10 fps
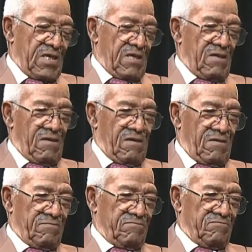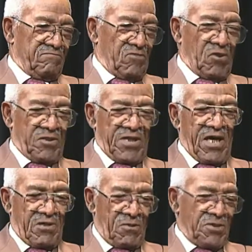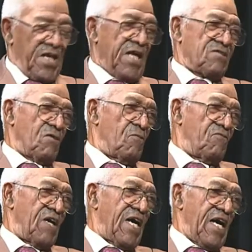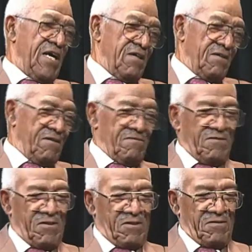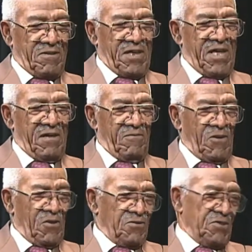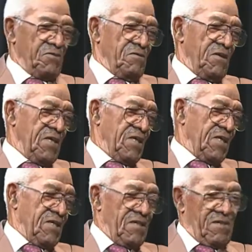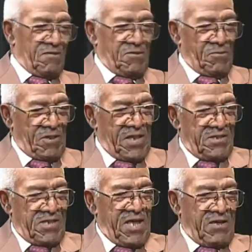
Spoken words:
take those eggs home, Vi, or hey, why don't you do this? Take